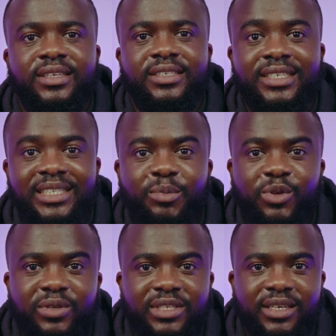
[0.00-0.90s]
System
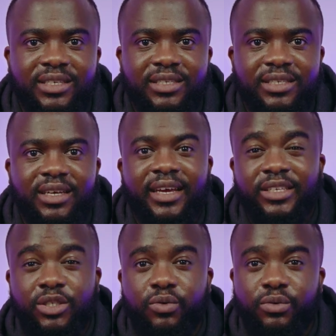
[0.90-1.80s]
users in
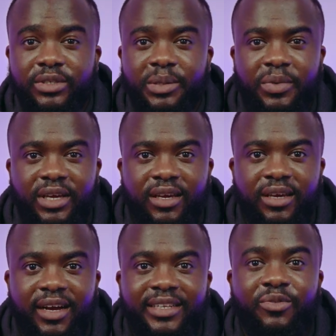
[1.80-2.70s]
SurrealDB
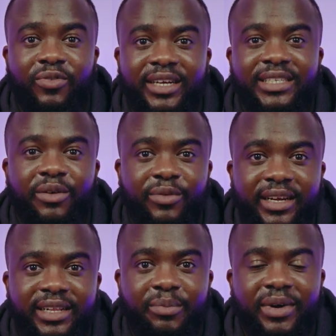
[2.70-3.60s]
are defined
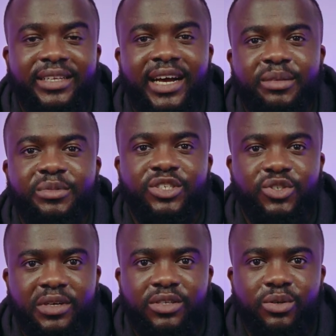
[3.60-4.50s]
directly by the
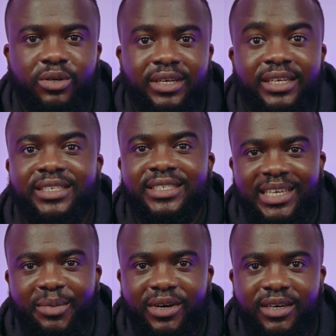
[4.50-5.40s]
administrator in the
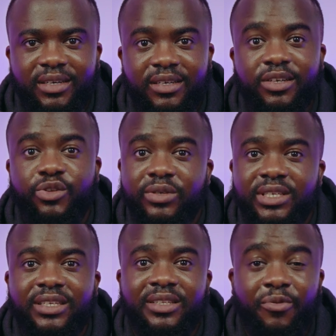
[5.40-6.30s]
schema
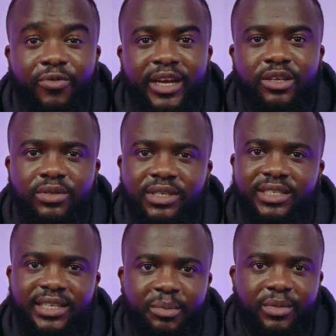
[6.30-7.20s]
using the define user
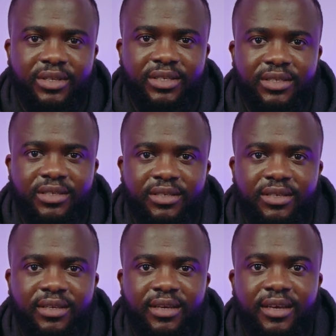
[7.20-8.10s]
statement.
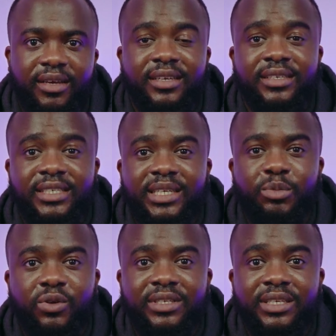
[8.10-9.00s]
System
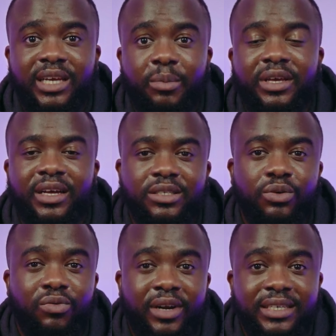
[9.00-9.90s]
users can be
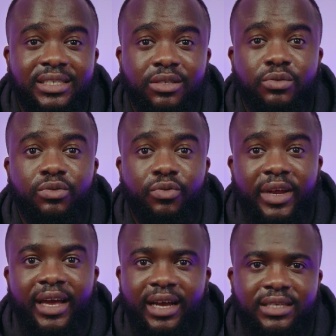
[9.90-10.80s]
categorized into
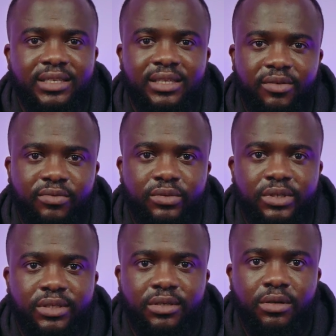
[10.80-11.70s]
three access levels.